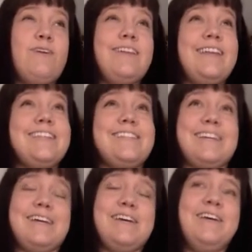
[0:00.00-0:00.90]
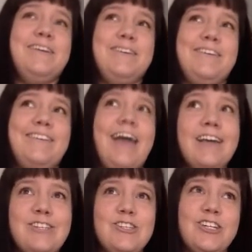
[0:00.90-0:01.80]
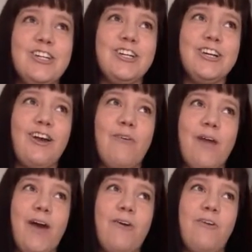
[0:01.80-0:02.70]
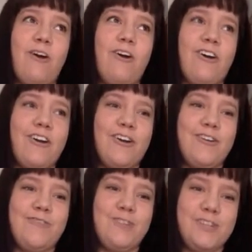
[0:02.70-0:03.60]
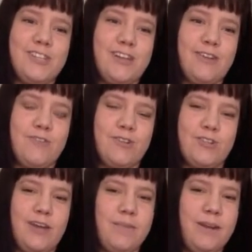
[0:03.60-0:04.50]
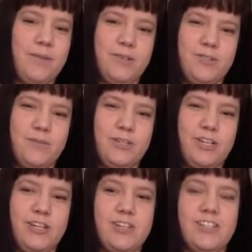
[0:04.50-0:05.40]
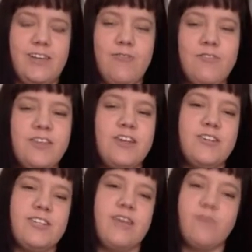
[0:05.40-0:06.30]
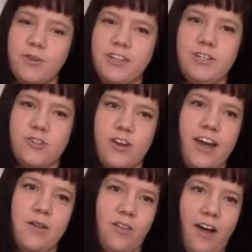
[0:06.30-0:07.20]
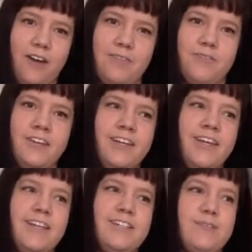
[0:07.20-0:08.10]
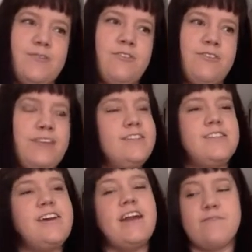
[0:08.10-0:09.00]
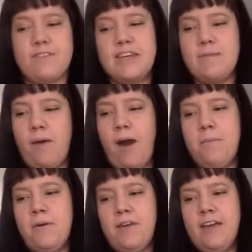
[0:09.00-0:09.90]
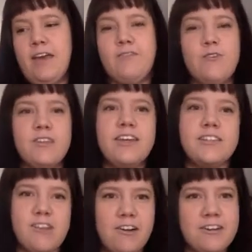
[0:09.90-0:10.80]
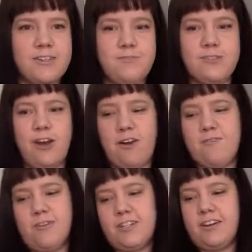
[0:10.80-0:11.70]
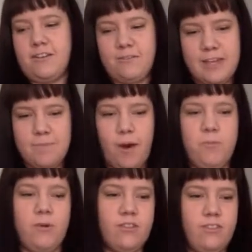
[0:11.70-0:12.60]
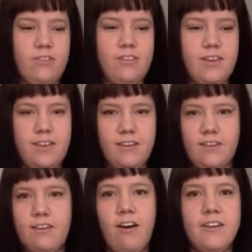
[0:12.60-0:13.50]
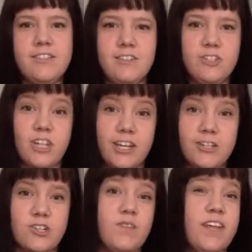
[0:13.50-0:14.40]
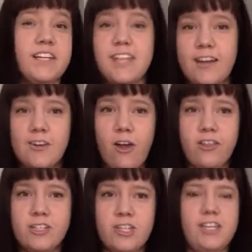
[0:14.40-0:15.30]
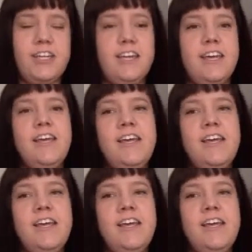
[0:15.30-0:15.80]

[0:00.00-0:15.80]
let's see. Last year, around our first anniversary, I made a bunch of big changes. And over the years, I've really tried a lot of different things to kind of keep up. If you think it's hard as a photographer to kind of keep up with the constant change of like technology,